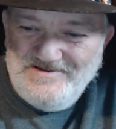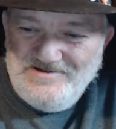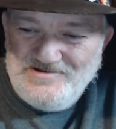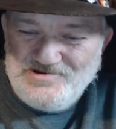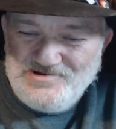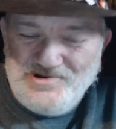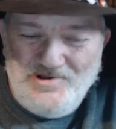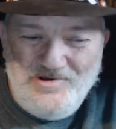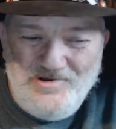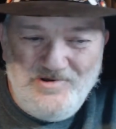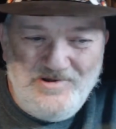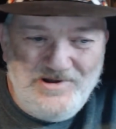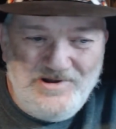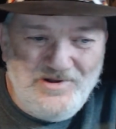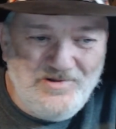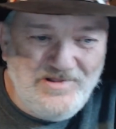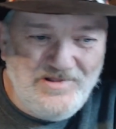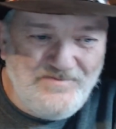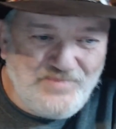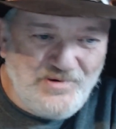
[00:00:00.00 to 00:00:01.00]
So it
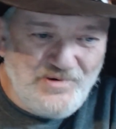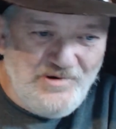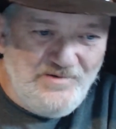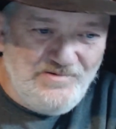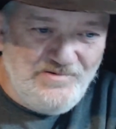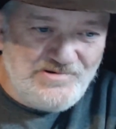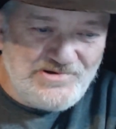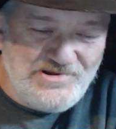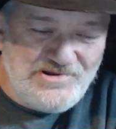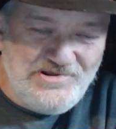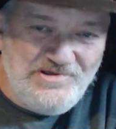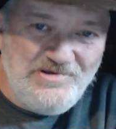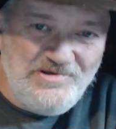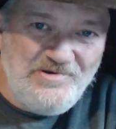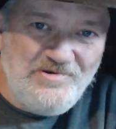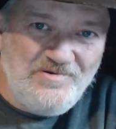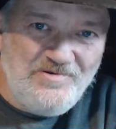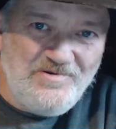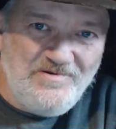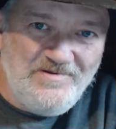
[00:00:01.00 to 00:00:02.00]
only proves to
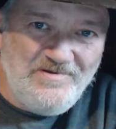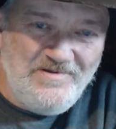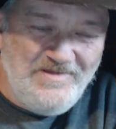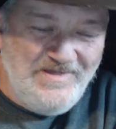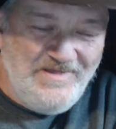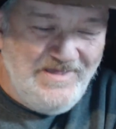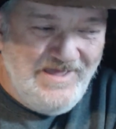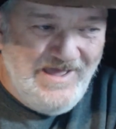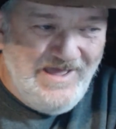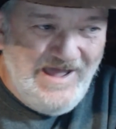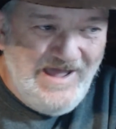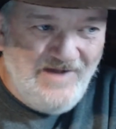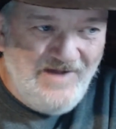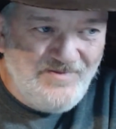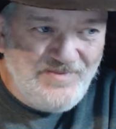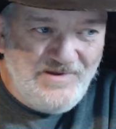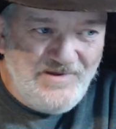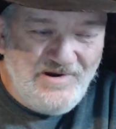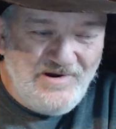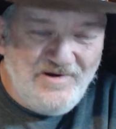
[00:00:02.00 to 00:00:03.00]
you
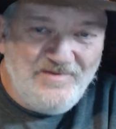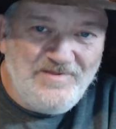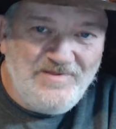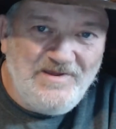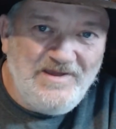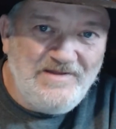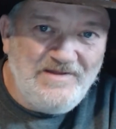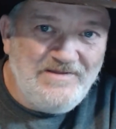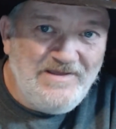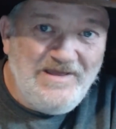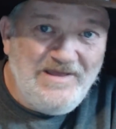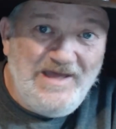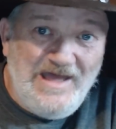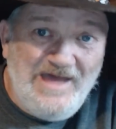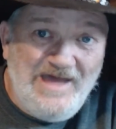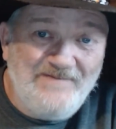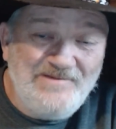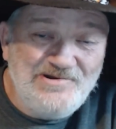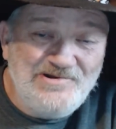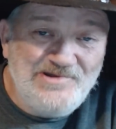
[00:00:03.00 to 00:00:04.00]
out there that
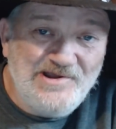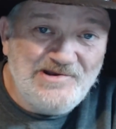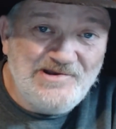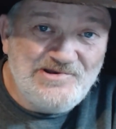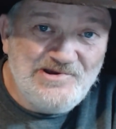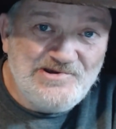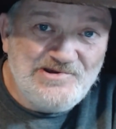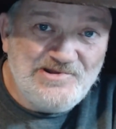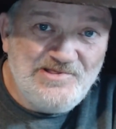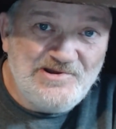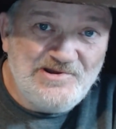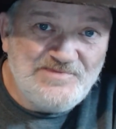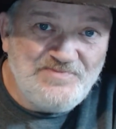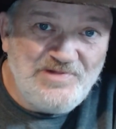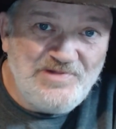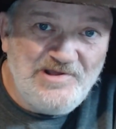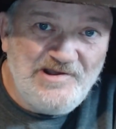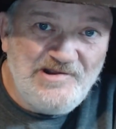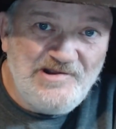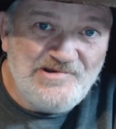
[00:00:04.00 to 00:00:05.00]
I'm addicted to this
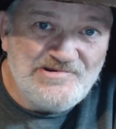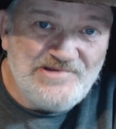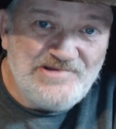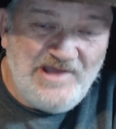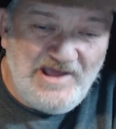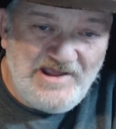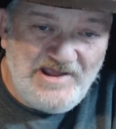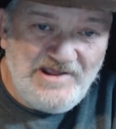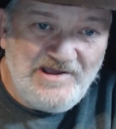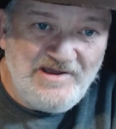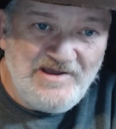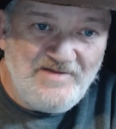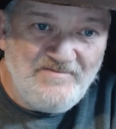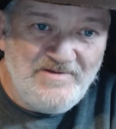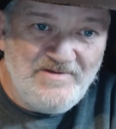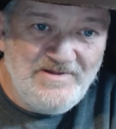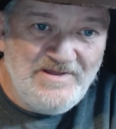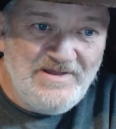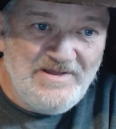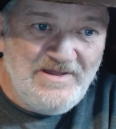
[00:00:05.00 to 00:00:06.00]
place. I am,
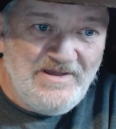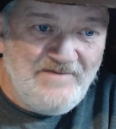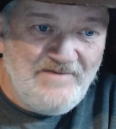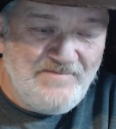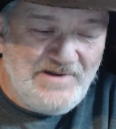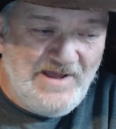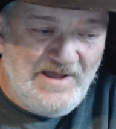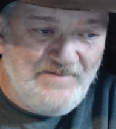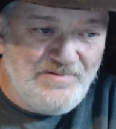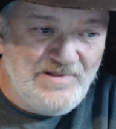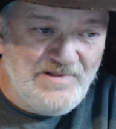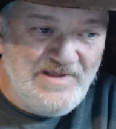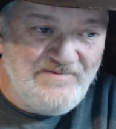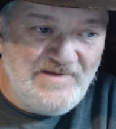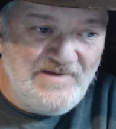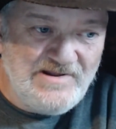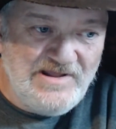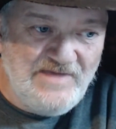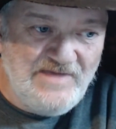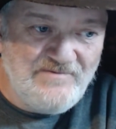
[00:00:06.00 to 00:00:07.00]
but I believe
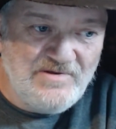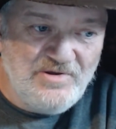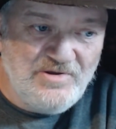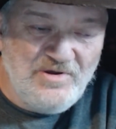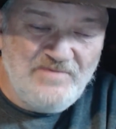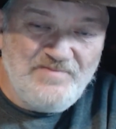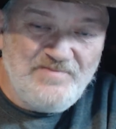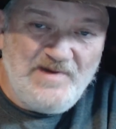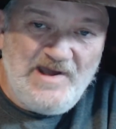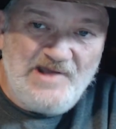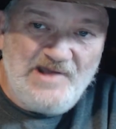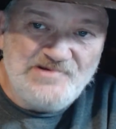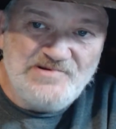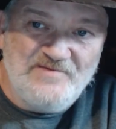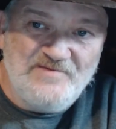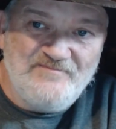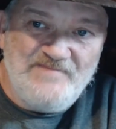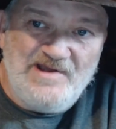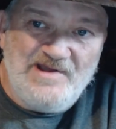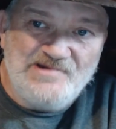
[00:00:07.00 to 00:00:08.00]
I give a good
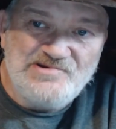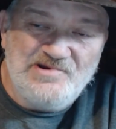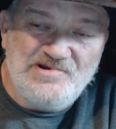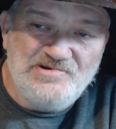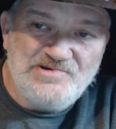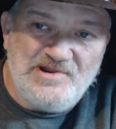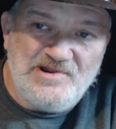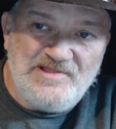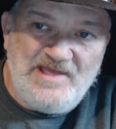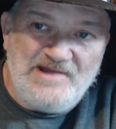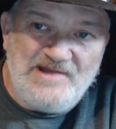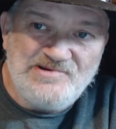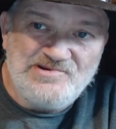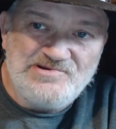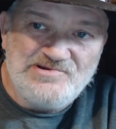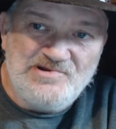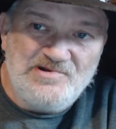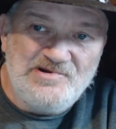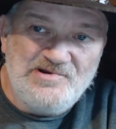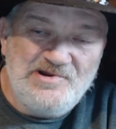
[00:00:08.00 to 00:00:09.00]
positive message, and that
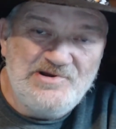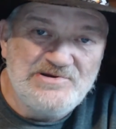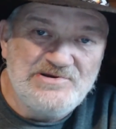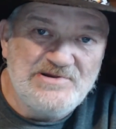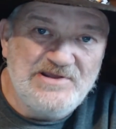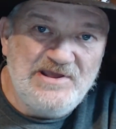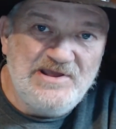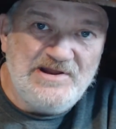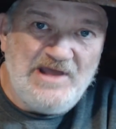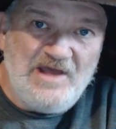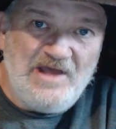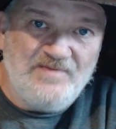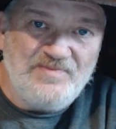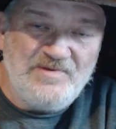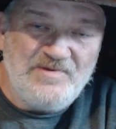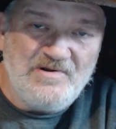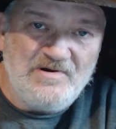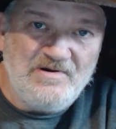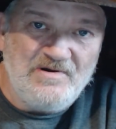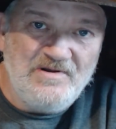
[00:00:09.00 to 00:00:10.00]
still needs to get out
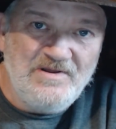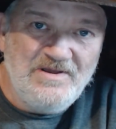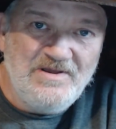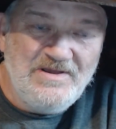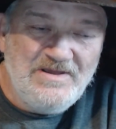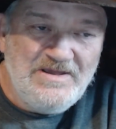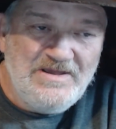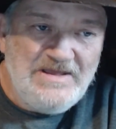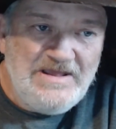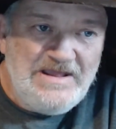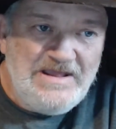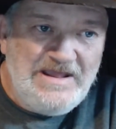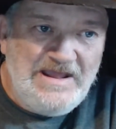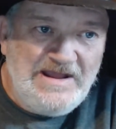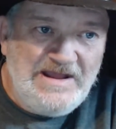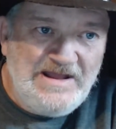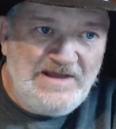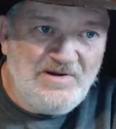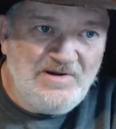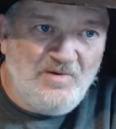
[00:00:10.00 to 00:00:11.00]
there.
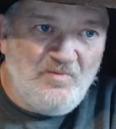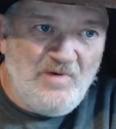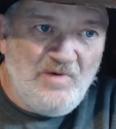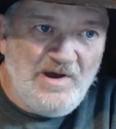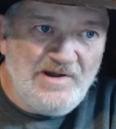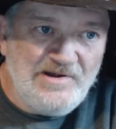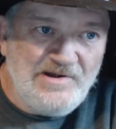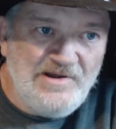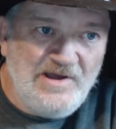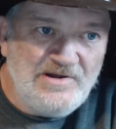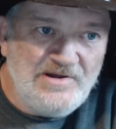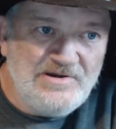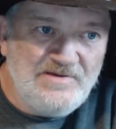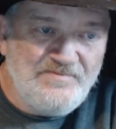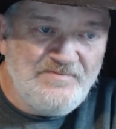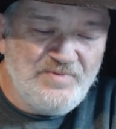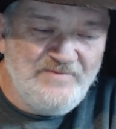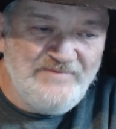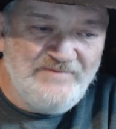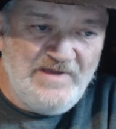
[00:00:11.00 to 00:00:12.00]
And I don't want nothing to
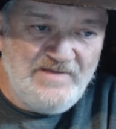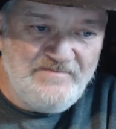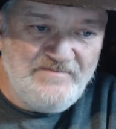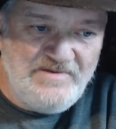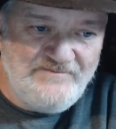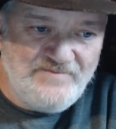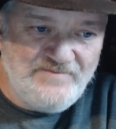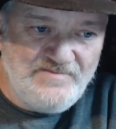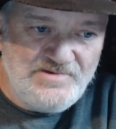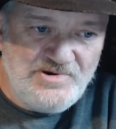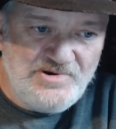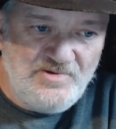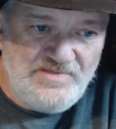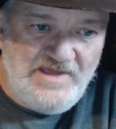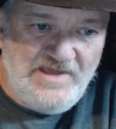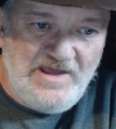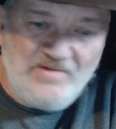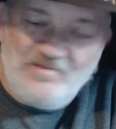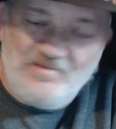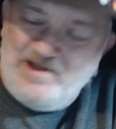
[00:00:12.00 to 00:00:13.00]
prevent me from doing
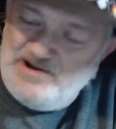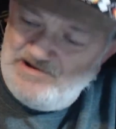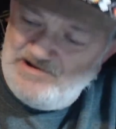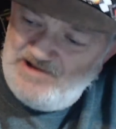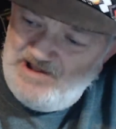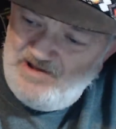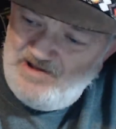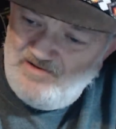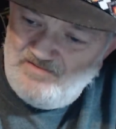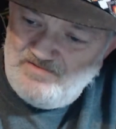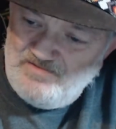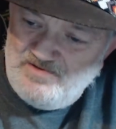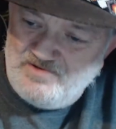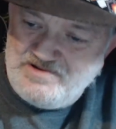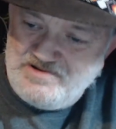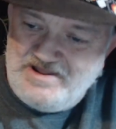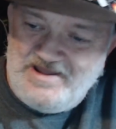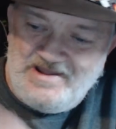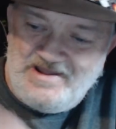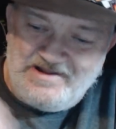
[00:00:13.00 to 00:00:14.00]
that right now.
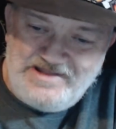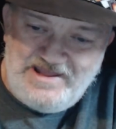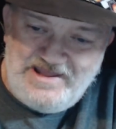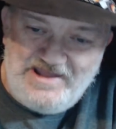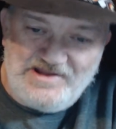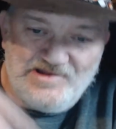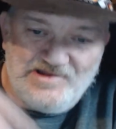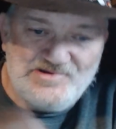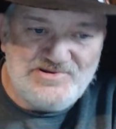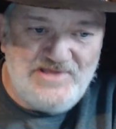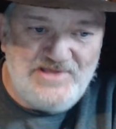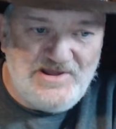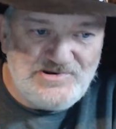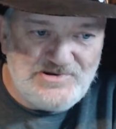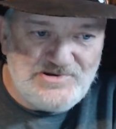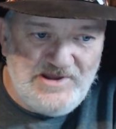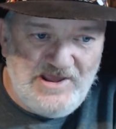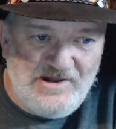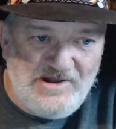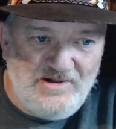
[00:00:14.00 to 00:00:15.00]
Okay, I can't get to that
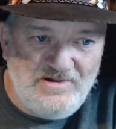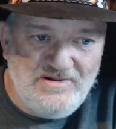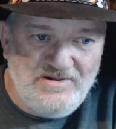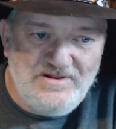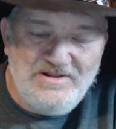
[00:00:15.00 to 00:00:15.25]
channel.